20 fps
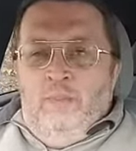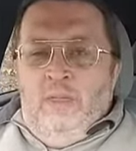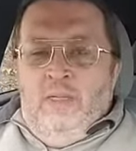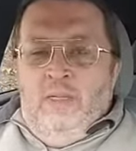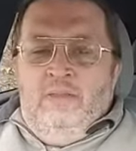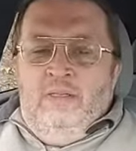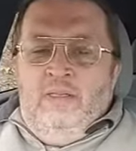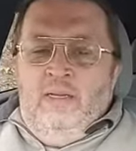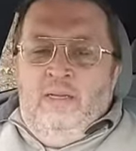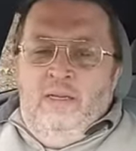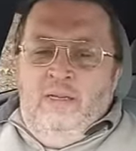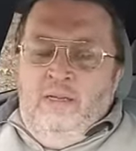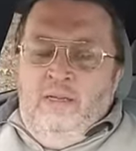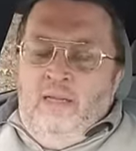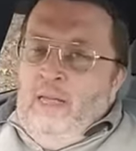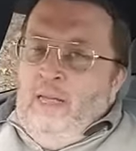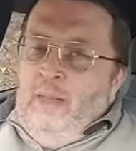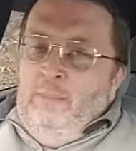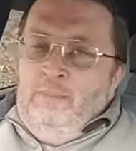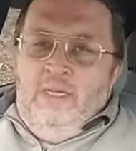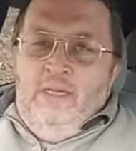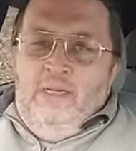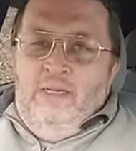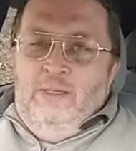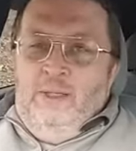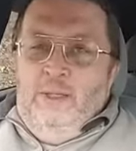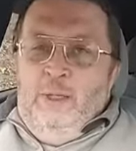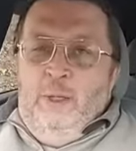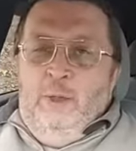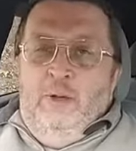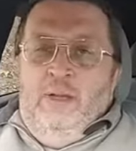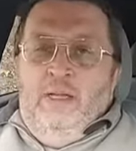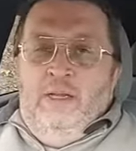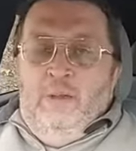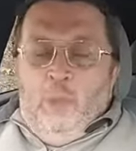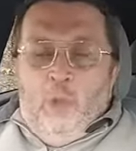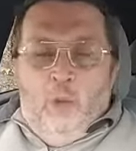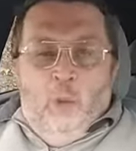but I'm telling you, it